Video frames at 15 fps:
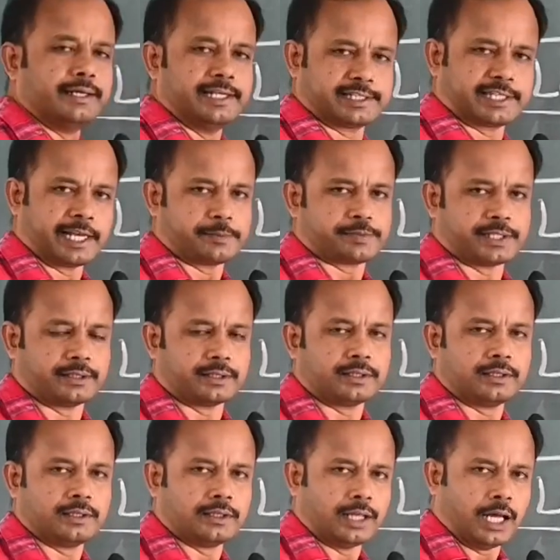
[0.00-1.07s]
description.
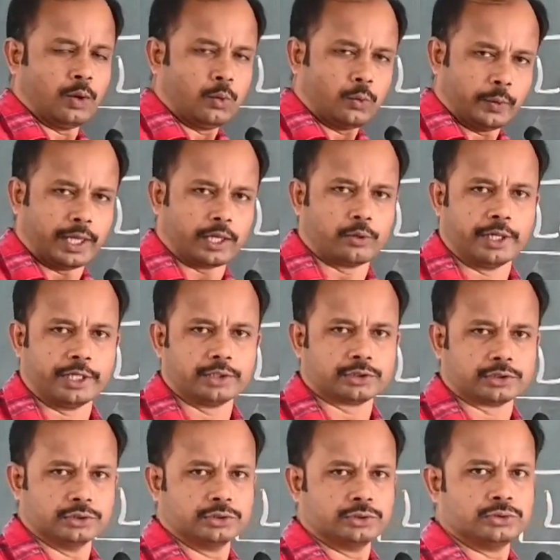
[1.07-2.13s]
Now we are going
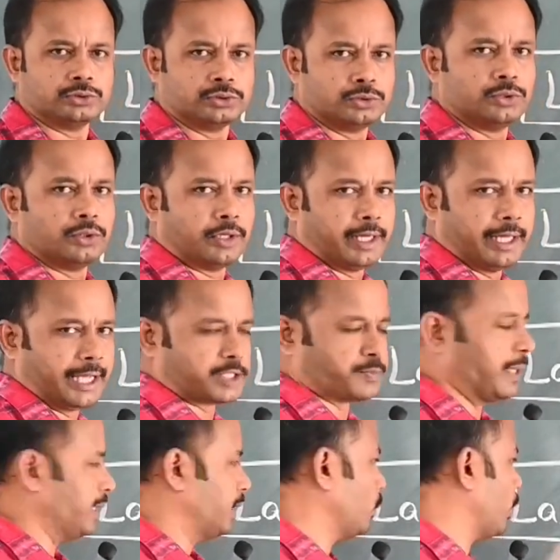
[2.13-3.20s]
to explain the